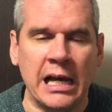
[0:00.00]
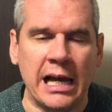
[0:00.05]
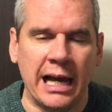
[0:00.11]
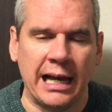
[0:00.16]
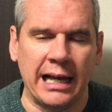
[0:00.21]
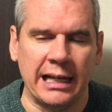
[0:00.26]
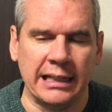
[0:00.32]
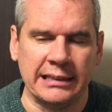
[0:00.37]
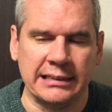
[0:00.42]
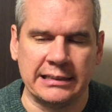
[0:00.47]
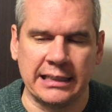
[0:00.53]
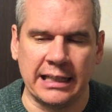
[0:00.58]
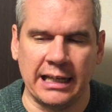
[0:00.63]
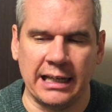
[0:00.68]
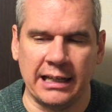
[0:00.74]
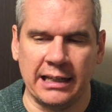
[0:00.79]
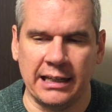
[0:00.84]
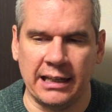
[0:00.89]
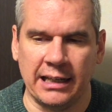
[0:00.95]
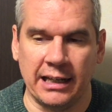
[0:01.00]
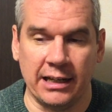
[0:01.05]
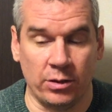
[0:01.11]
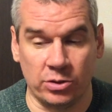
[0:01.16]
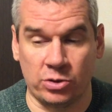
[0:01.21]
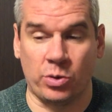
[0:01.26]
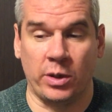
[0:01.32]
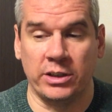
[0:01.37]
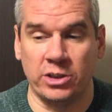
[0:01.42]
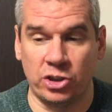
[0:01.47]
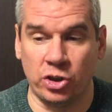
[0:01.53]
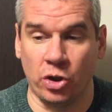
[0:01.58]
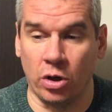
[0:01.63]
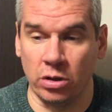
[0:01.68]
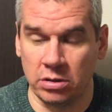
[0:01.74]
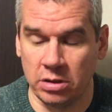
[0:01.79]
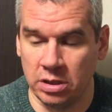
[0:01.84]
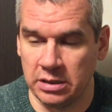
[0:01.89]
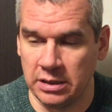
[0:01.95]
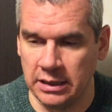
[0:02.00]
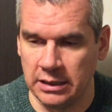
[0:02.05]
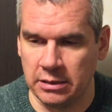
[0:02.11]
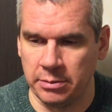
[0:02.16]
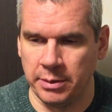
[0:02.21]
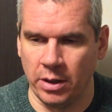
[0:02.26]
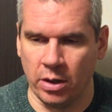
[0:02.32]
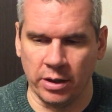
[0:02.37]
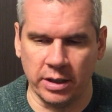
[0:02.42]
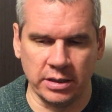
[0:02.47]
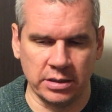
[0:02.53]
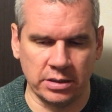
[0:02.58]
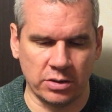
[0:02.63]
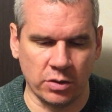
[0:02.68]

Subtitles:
and I was quite shocked to see, to be honest.